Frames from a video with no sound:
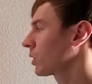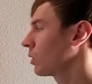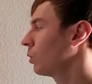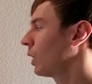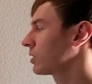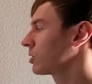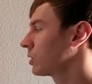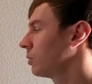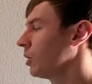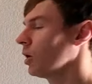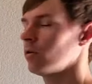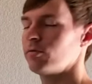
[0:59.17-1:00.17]
watching the
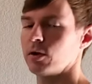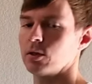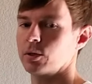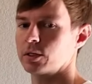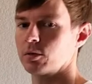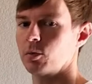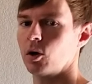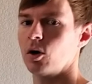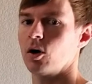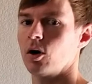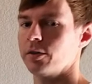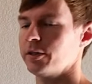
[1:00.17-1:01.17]
ball, following the
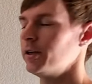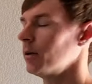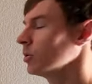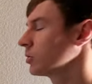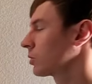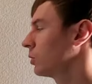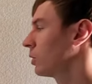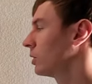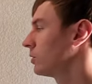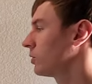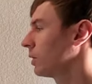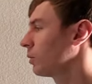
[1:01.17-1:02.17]
ball on the doubles
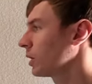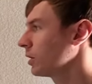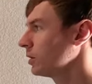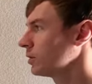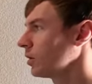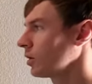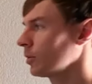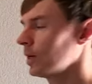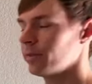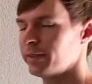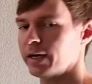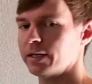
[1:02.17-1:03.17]
court. So I wanted to talk
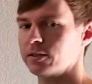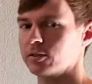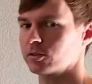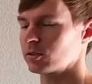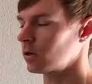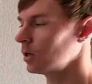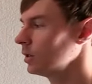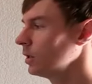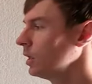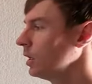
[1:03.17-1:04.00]
about that to start.